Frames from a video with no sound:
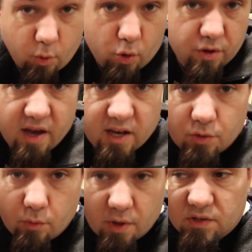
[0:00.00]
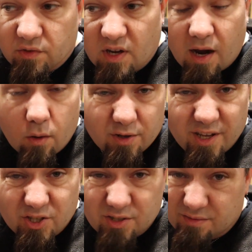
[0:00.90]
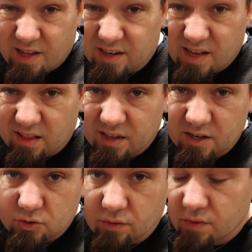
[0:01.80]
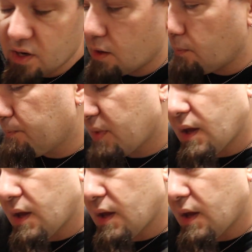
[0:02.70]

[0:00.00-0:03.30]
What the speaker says: bore you guys with the rest of a tire rotation. Not exactly an interesting video,